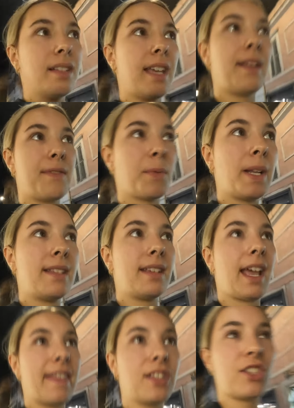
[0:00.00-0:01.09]
Dave's wanting to
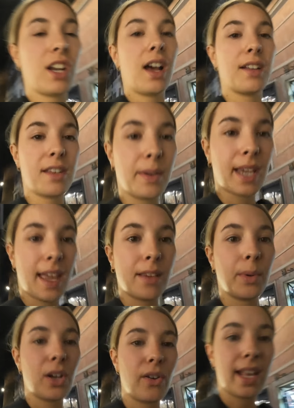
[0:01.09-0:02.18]
get the gelato again that
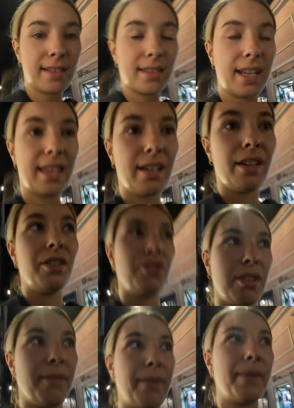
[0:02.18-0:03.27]
we got yesterday, the
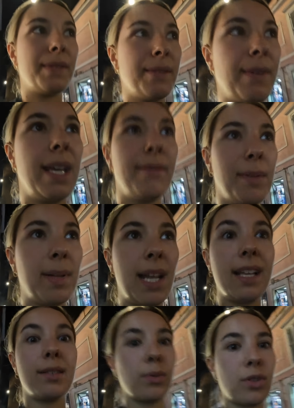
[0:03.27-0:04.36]
150 flavour
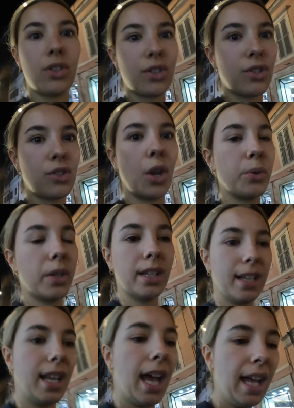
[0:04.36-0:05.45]
place. It was just so good
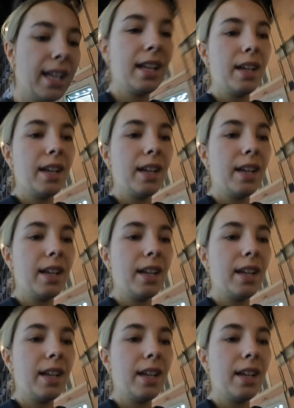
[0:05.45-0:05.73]
in there.